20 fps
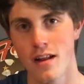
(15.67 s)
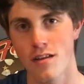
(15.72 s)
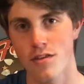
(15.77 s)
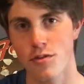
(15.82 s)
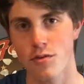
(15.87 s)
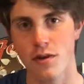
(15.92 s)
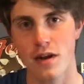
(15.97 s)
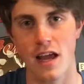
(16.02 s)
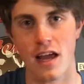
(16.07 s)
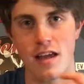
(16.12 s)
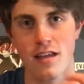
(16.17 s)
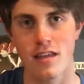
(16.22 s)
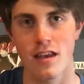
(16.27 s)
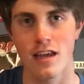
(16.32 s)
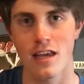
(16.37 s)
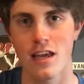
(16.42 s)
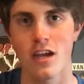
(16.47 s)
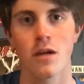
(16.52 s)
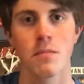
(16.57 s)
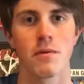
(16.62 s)
3 days
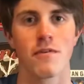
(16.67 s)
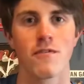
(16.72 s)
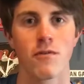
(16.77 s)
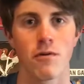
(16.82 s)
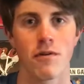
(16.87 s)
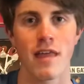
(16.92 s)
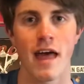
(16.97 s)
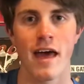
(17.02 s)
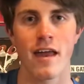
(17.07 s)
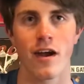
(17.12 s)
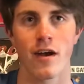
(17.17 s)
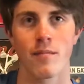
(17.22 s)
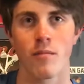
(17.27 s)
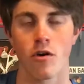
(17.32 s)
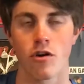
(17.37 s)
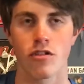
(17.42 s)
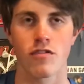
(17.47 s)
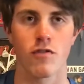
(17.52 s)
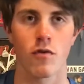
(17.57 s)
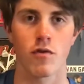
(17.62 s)
and a year before that, on
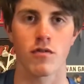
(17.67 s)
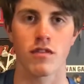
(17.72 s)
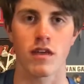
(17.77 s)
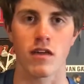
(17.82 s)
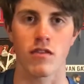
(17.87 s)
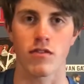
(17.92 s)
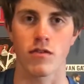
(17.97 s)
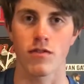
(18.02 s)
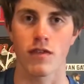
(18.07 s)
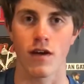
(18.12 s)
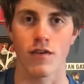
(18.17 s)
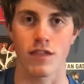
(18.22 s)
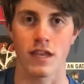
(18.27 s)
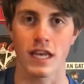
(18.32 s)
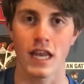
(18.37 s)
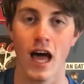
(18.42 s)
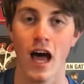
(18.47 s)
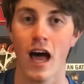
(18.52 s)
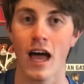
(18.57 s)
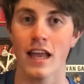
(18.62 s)
March 14th,
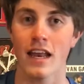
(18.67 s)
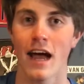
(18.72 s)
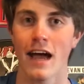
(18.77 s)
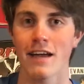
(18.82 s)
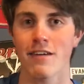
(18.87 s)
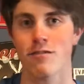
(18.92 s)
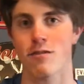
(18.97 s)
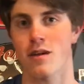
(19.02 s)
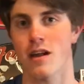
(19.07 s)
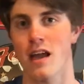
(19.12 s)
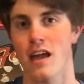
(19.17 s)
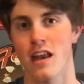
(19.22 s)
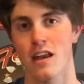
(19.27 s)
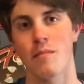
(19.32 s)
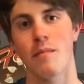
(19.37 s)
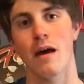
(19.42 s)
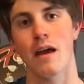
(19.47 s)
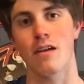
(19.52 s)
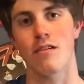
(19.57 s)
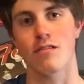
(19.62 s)
2009, I created
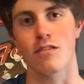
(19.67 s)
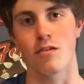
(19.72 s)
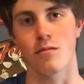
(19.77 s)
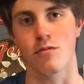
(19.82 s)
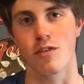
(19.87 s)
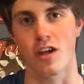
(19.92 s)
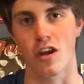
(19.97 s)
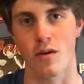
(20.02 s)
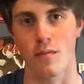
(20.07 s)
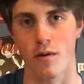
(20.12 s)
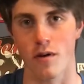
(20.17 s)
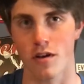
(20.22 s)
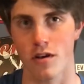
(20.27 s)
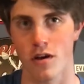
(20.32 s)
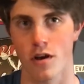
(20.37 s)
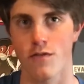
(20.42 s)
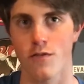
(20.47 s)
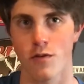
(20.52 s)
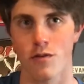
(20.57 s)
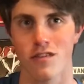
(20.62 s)
my YouTube channel,
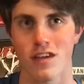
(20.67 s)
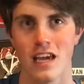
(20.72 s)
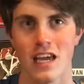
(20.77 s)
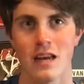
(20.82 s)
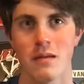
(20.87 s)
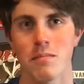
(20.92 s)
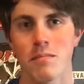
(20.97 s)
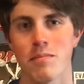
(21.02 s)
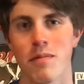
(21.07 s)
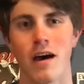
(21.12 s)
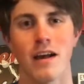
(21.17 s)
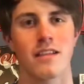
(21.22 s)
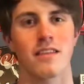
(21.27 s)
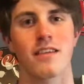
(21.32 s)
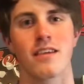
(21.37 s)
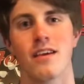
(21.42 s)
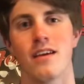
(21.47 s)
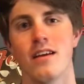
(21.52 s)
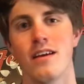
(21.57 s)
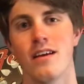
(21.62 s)
PokeCon14,
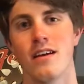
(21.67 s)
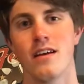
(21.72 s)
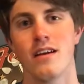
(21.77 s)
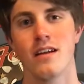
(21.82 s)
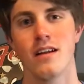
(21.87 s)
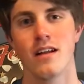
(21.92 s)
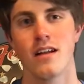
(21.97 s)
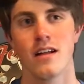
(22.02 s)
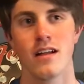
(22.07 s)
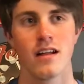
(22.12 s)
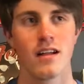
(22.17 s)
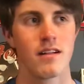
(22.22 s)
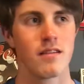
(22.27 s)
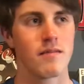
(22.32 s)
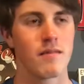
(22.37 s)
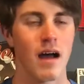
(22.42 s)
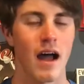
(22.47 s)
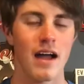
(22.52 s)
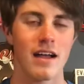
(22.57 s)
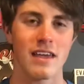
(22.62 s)
but
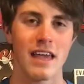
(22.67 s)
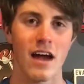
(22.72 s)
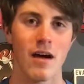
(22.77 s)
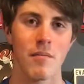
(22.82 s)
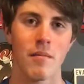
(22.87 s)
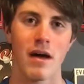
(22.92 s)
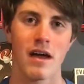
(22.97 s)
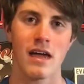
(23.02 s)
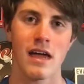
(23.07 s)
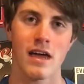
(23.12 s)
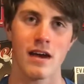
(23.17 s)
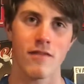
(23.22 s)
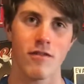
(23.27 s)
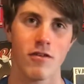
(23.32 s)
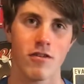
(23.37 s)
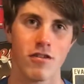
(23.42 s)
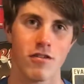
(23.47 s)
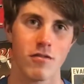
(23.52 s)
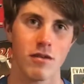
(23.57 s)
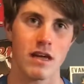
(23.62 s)
I count my
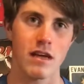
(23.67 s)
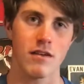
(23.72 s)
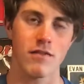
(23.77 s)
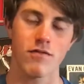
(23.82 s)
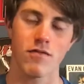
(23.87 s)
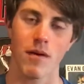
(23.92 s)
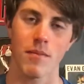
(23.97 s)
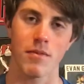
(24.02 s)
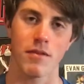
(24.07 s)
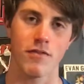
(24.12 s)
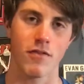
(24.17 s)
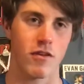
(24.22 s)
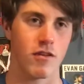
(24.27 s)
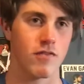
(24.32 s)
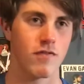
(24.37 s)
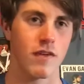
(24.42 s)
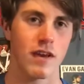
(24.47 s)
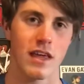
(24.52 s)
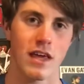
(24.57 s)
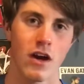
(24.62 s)
anniversary from the
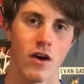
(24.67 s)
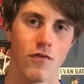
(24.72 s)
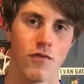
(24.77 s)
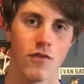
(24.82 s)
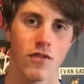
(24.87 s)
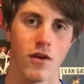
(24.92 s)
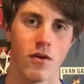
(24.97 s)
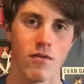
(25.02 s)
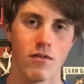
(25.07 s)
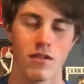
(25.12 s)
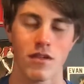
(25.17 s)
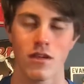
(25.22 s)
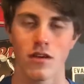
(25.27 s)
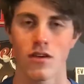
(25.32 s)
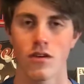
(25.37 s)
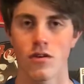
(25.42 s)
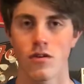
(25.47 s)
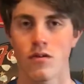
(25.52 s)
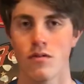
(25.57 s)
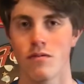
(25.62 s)
first video for those of
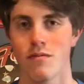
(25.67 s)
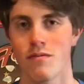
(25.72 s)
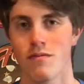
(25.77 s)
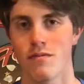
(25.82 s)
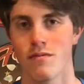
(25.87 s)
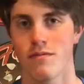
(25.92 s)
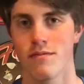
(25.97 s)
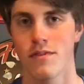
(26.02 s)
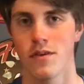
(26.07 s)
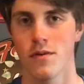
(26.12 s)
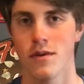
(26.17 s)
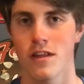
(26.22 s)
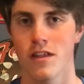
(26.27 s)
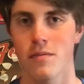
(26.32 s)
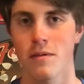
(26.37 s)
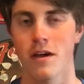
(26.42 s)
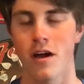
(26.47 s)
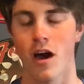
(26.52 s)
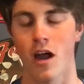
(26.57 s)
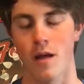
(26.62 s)
you who need
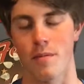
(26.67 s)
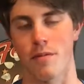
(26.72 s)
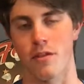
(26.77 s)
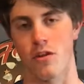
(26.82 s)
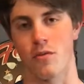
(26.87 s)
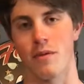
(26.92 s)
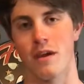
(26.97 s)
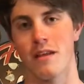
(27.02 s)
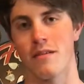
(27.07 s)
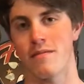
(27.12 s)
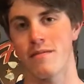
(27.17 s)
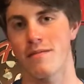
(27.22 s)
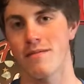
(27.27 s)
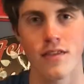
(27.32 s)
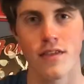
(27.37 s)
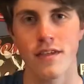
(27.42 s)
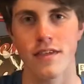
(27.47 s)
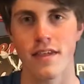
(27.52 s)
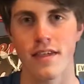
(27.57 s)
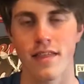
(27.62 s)
to be caught up a little bit.
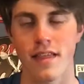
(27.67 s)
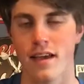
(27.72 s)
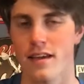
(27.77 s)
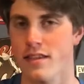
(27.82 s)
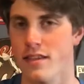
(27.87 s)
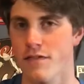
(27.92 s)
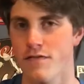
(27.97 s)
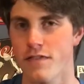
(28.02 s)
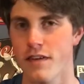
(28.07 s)
This is like the